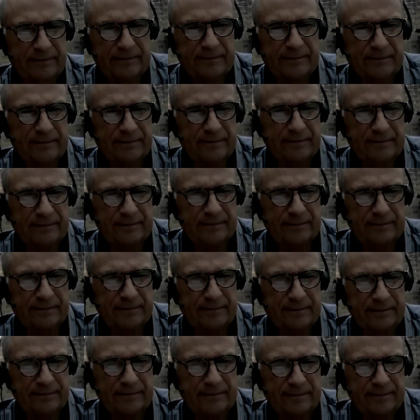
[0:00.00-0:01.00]

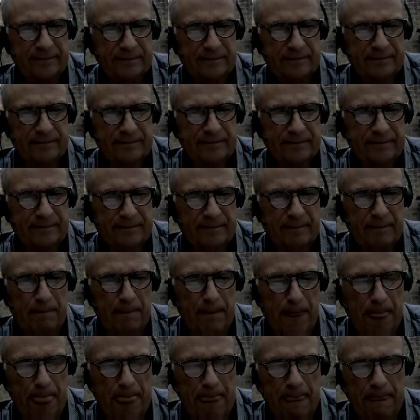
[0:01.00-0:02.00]

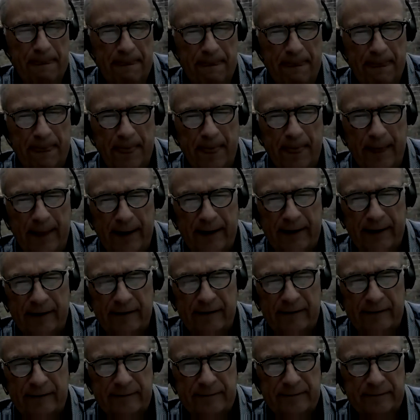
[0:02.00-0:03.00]

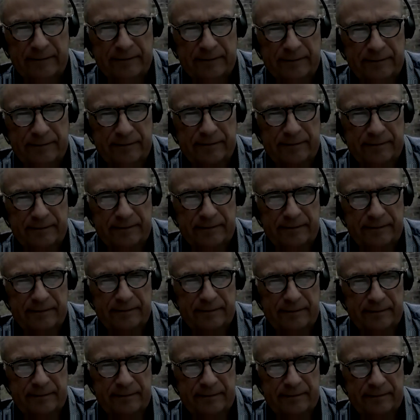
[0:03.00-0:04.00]

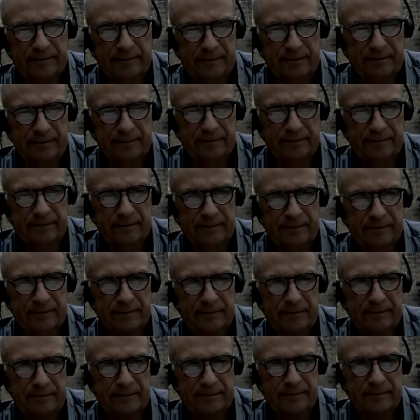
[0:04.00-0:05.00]

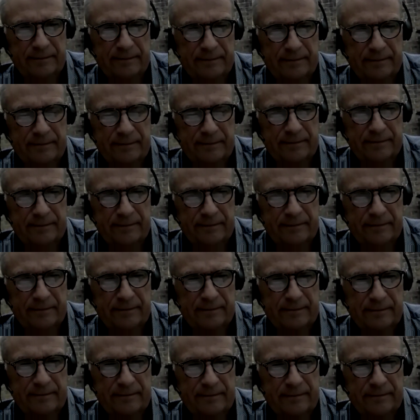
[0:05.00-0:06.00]

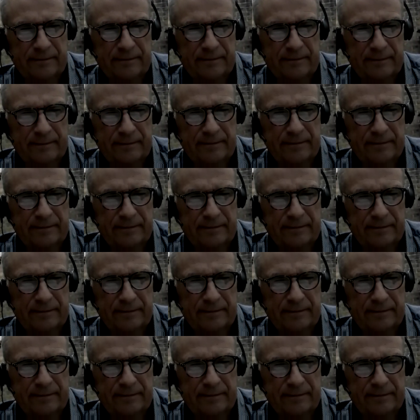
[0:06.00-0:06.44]
(silent)